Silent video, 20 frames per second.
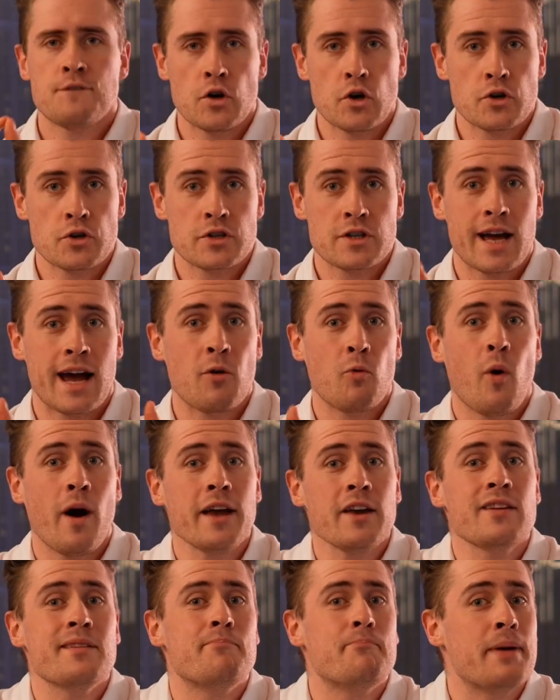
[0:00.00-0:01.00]
First, I
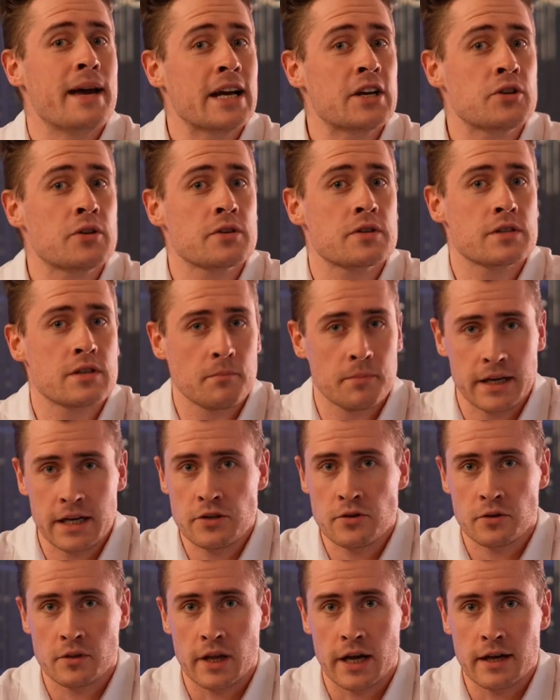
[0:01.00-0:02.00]
want you to picture somebody in
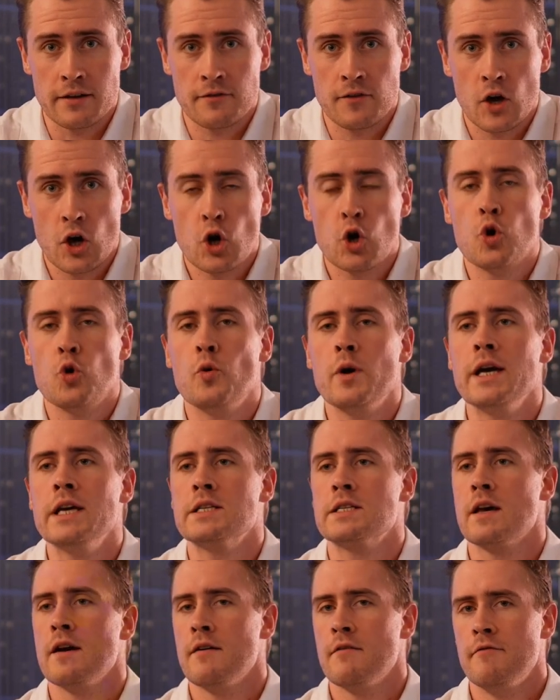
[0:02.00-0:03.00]
your life who
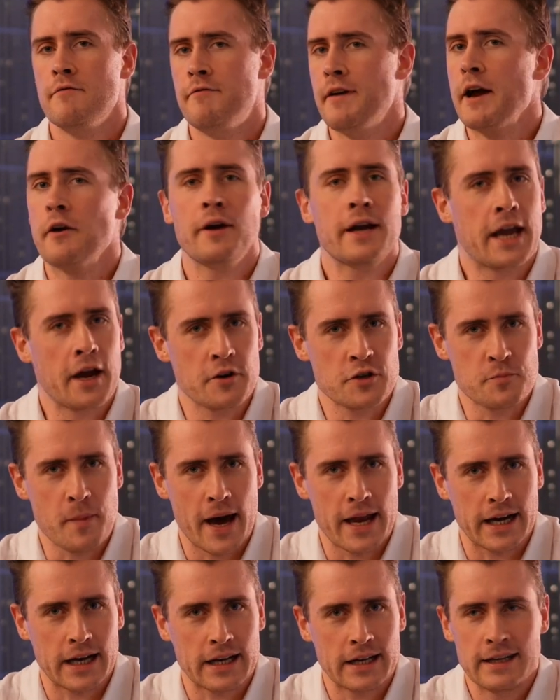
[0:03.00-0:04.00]
is very
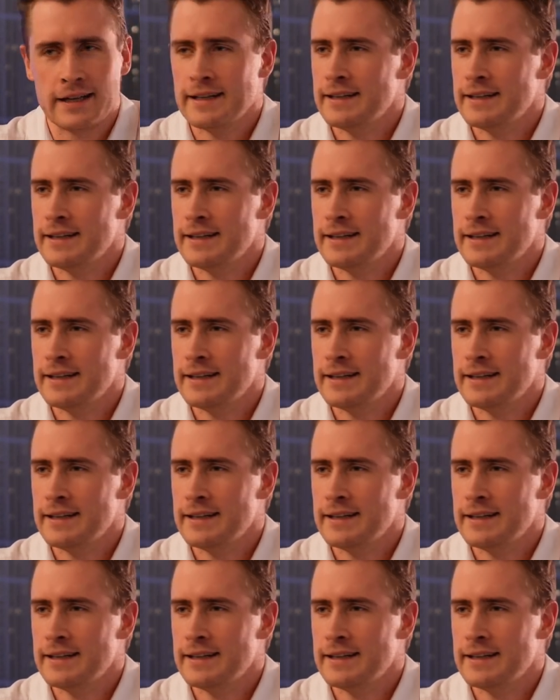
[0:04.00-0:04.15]
charismatic,